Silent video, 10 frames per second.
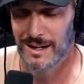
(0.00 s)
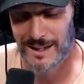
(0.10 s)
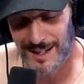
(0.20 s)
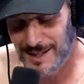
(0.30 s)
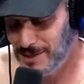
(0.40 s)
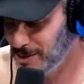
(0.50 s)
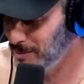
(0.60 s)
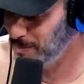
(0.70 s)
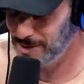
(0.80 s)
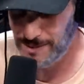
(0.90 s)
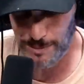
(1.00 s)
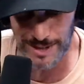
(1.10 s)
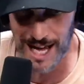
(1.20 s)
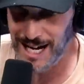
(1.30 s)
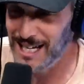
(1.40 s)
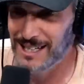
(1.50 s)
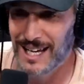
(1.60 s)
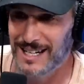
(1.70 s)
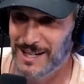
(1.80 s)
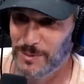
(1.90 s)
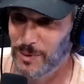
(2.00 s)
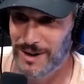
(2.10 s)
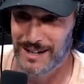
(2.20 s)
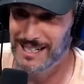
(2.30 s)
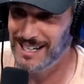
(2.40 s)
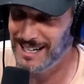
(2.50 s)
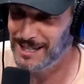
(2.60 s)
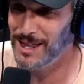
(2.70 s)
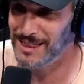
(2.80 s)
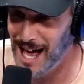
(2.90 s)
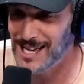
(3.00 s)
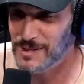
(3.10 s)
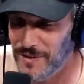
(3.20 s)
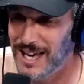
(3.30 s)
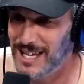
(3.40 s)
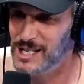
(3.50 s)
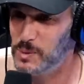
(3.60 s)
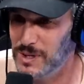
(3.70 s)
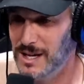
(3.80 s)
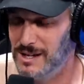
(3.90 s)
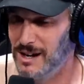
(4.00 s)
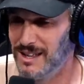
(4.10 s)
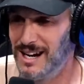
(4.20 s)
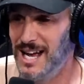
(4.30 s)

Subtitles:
Yeah, dude, but we're not in London. We're in the Las Vegas where they call it